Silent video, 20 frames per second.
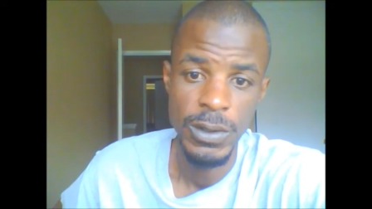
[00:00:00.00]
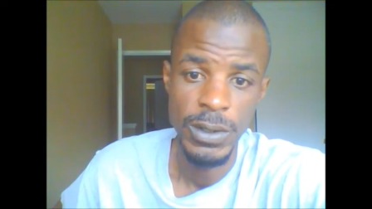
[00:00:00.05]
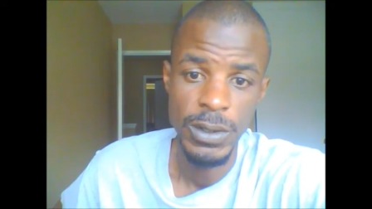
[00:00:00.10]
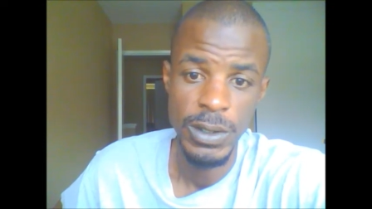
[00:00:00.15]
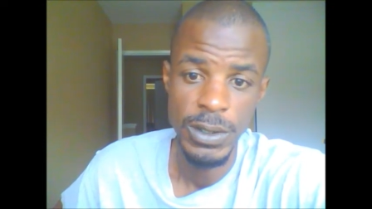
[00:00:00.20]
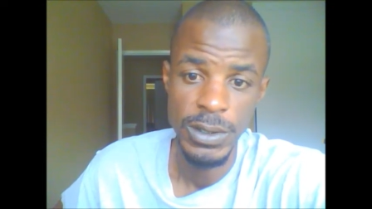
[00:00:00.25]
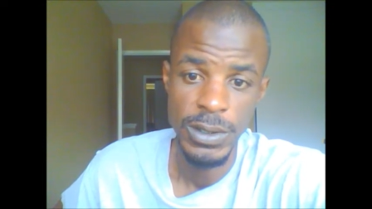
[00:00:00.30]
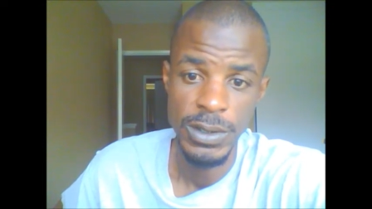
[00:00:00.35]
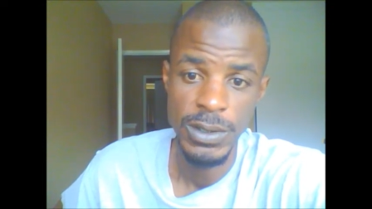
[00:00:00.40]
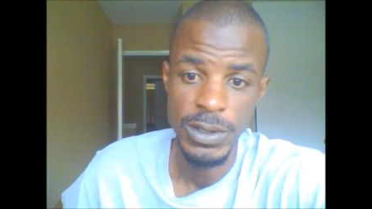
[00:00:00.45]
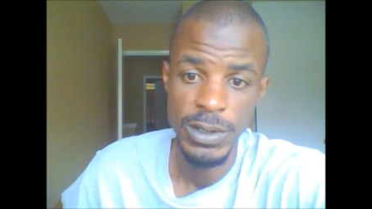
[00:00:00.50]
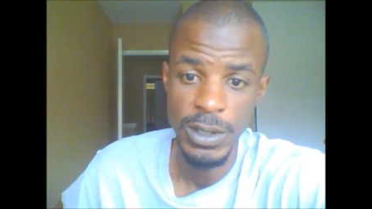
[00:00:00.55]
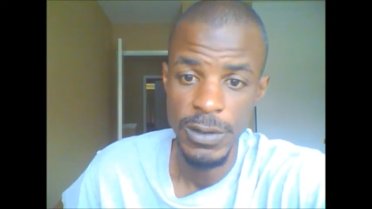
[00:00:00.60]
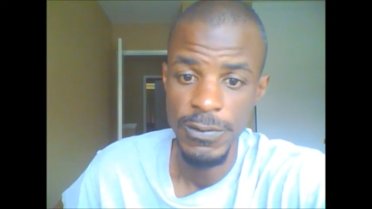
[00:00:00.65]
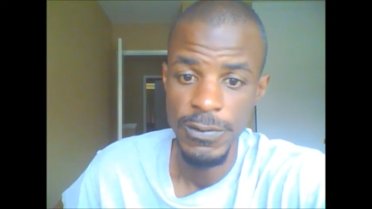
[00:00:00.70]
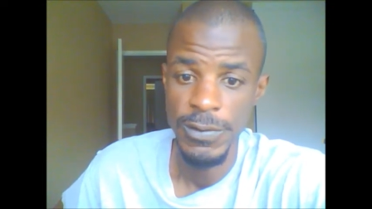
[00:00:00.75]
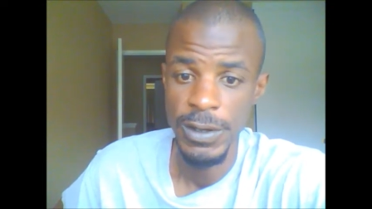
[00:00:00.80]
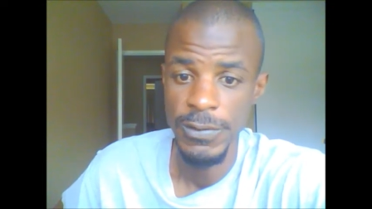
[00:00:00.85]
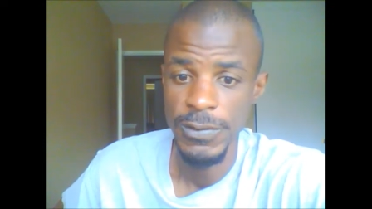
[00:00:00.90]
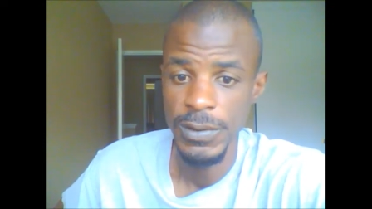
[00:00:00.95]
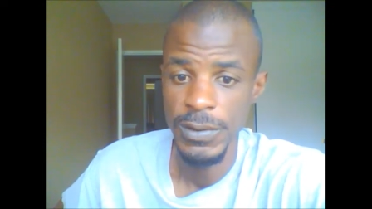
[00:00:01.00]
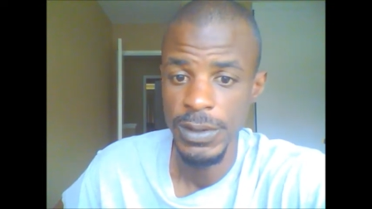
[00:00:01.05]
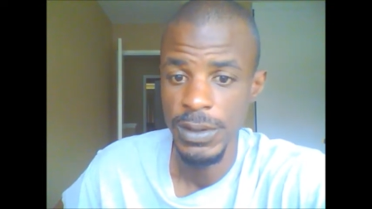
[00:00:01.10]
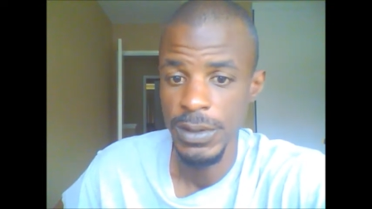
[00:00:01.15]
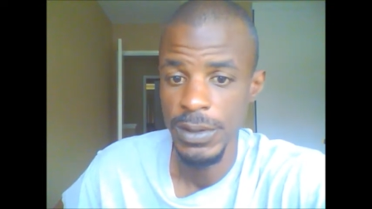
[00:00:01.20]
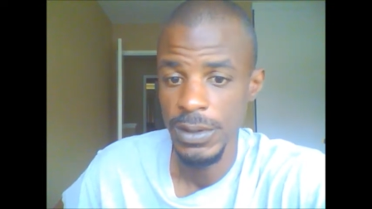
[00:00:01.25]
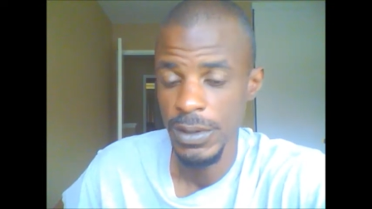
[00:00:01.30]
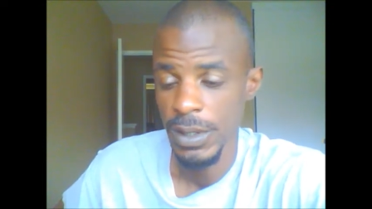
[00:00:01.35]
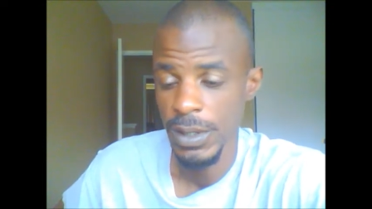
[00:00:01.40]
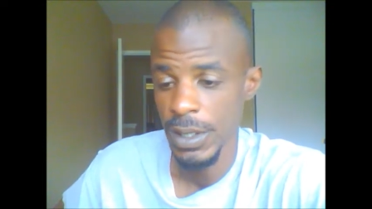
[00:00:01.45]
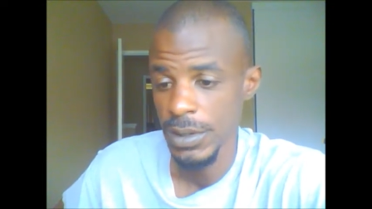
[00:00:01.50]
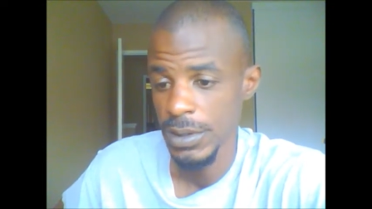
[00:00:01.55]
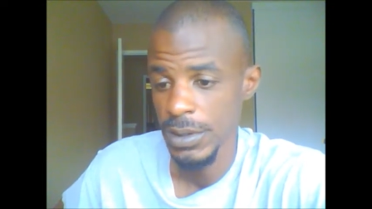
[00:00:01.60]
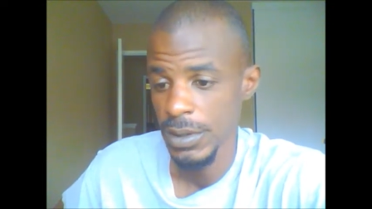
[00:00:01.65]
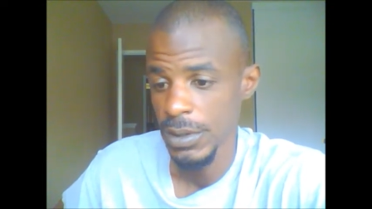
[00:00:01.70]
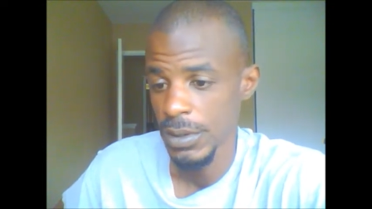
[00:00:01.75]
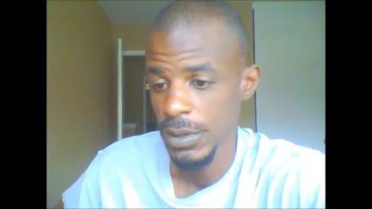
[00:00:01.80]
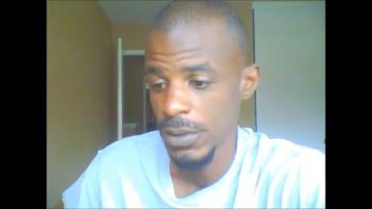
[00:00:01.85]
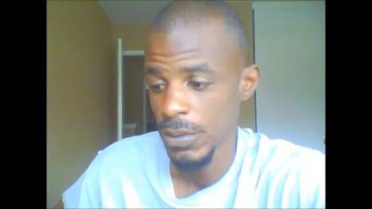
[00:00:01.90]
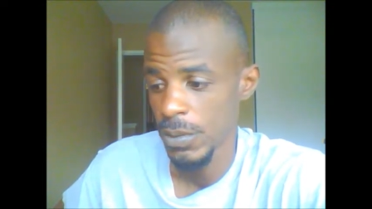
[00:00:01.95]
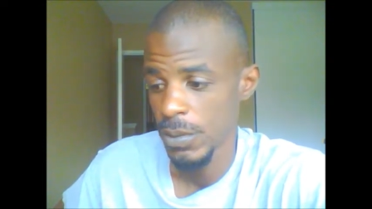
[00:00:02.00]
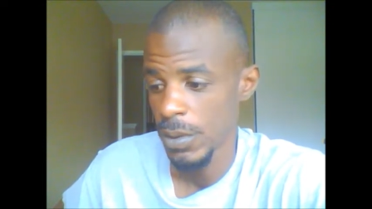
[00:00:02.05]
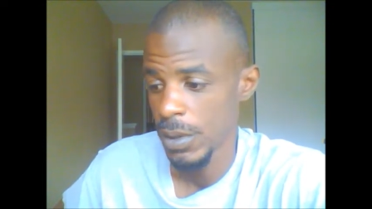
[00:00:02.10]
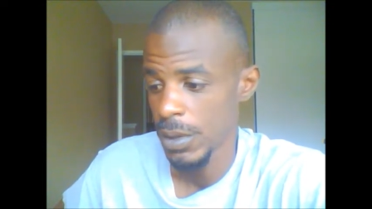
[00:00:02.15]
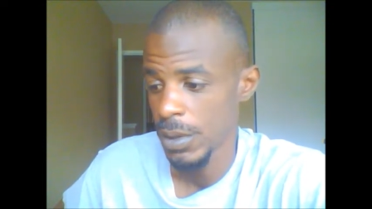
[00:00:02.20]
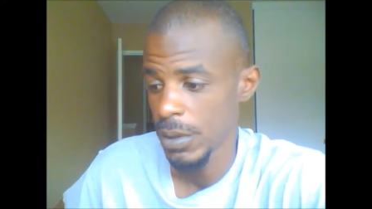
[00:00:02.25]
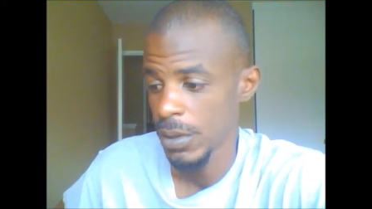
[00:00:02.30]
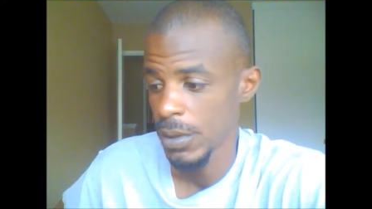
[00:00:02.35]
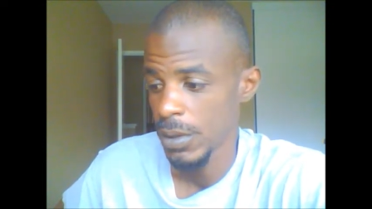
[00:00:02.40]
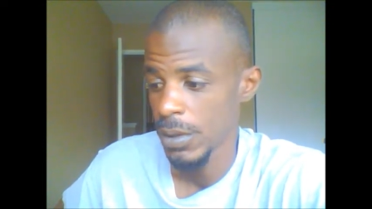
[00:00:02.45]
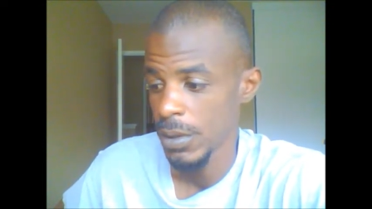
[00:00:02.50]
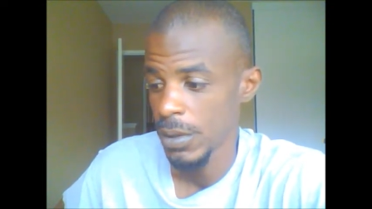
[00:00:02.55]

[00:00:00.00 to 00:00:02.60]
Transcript: And it's self-evident. I see the work